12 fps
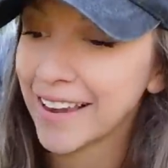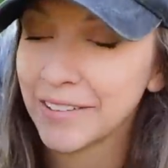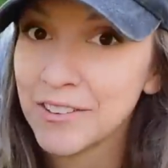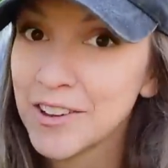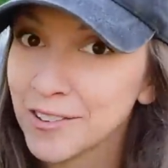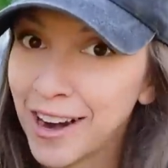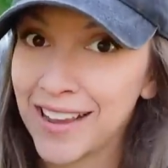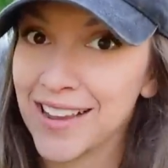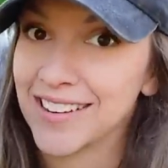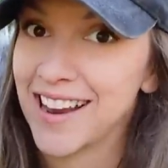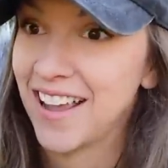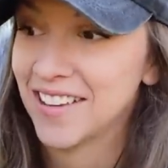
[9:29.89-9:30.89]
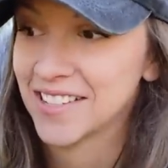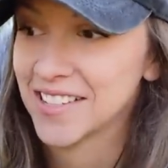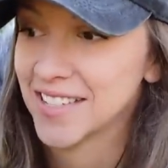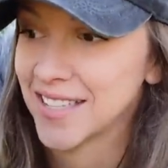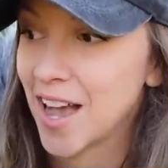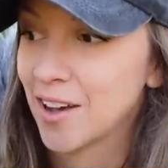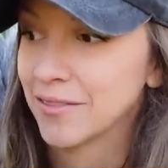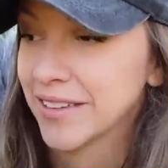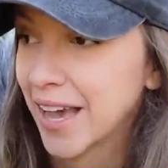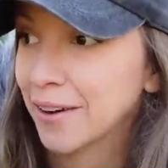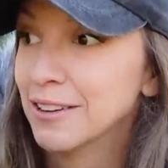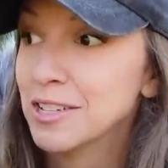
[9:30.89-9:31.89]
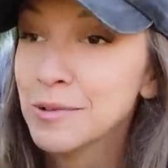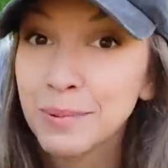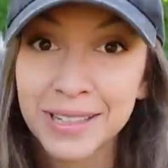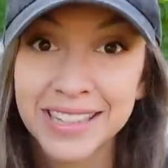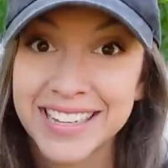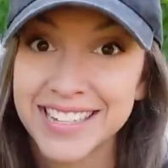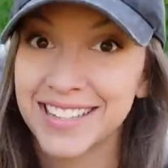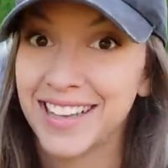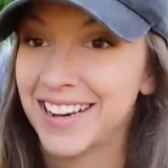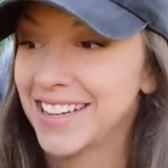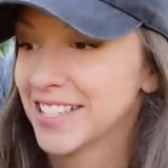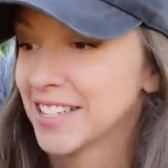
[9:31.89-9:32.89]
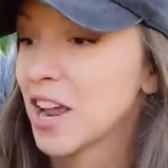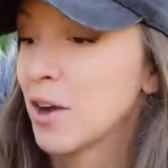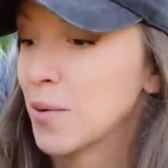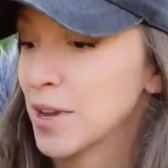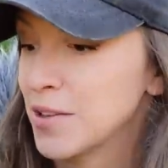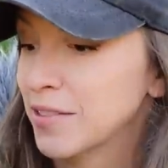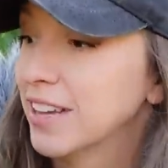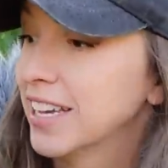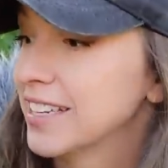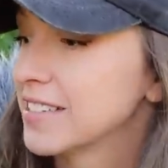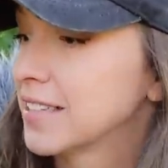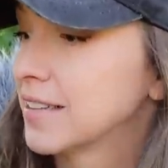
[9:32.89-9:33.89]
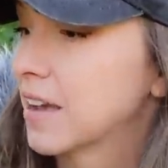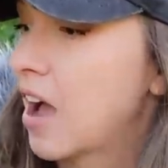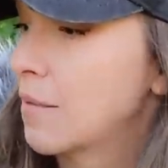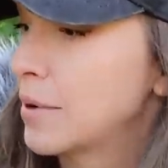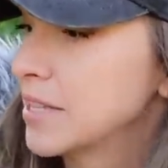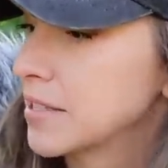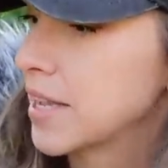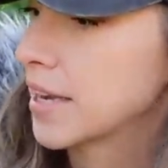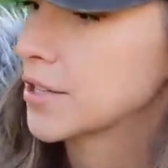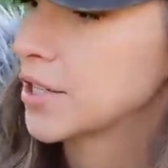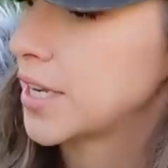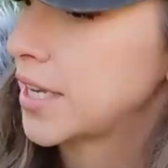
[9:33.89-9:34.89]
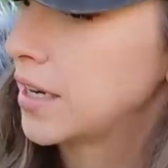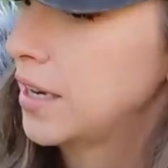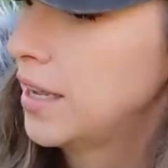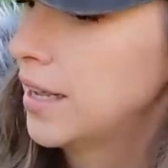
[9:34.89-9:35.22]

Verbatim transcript: If you recognize this salvia, would you please let us know what you think it is in the comment section?